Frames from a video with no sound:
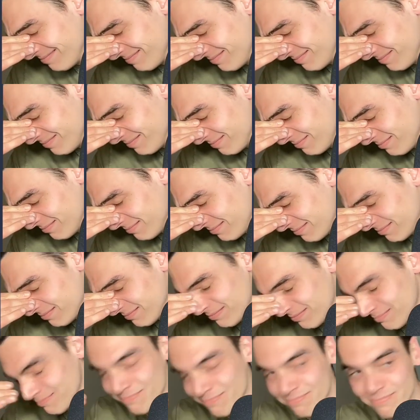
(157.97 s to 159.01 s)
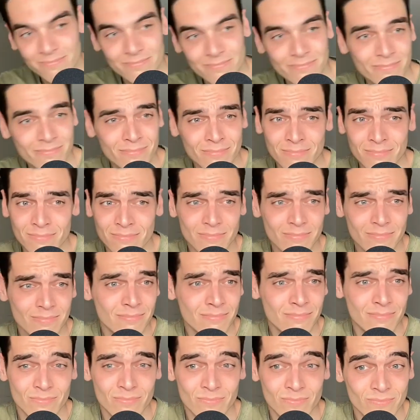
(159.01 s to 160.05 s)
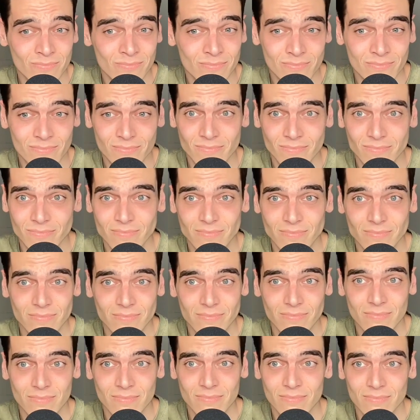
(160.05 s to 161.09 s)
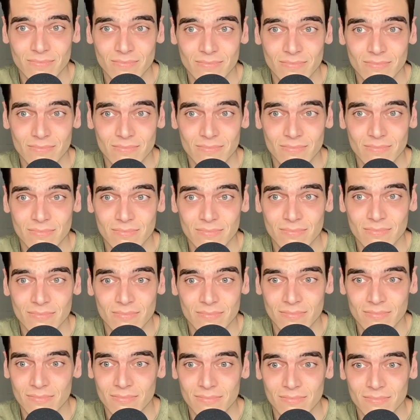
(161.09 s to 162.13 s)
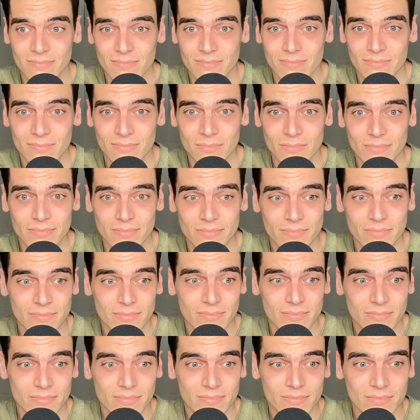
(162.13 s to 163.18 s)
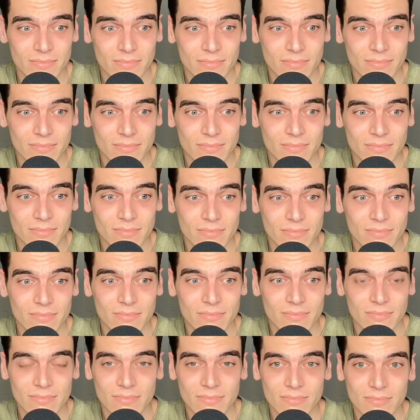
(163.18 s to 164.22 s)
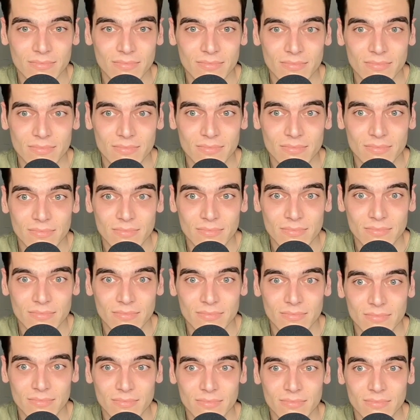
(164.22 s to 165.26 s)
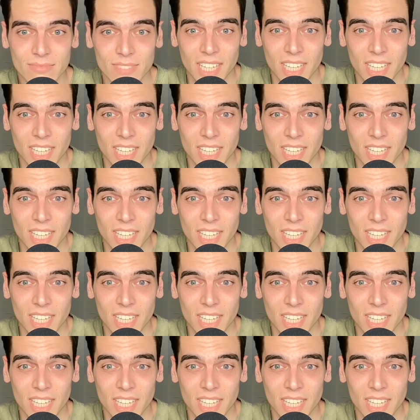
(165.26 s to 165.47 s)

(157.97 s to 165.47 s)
(not speaking)